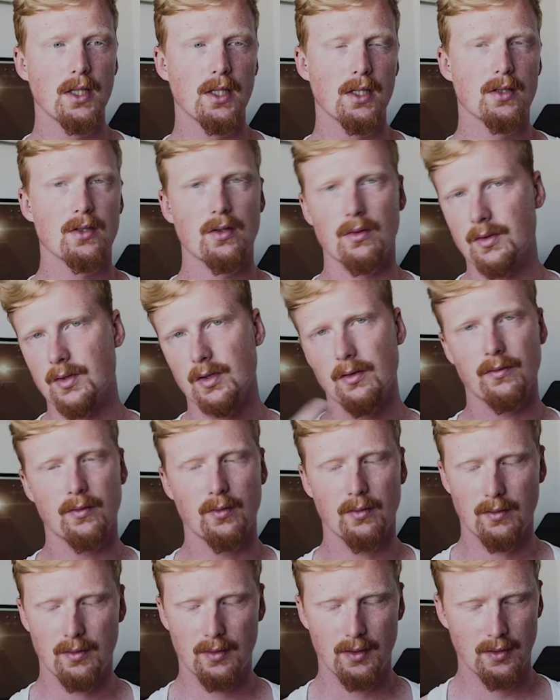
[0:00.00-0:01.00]
so on and so
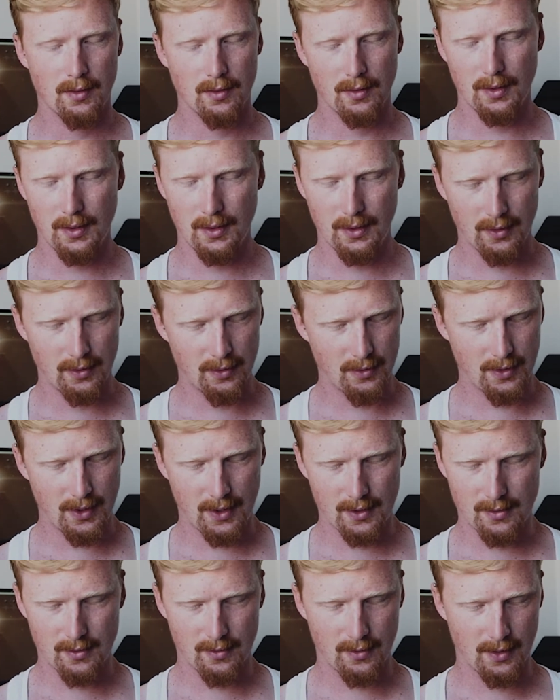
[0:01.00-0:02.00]
forth.
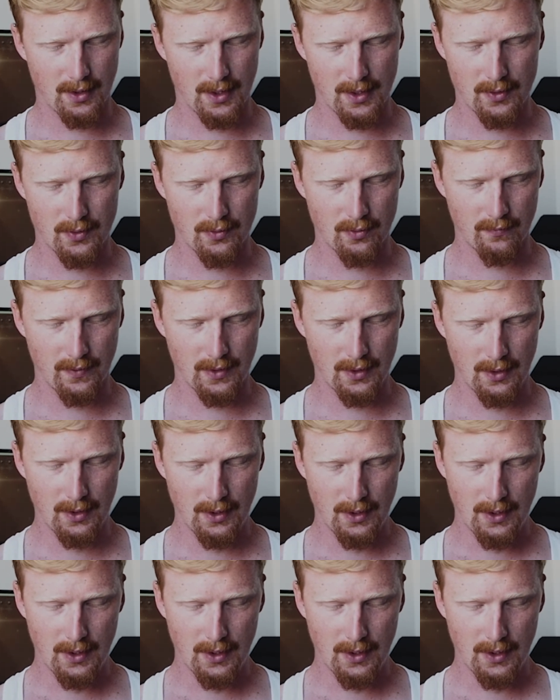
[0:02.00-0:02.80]
That's the nature of it.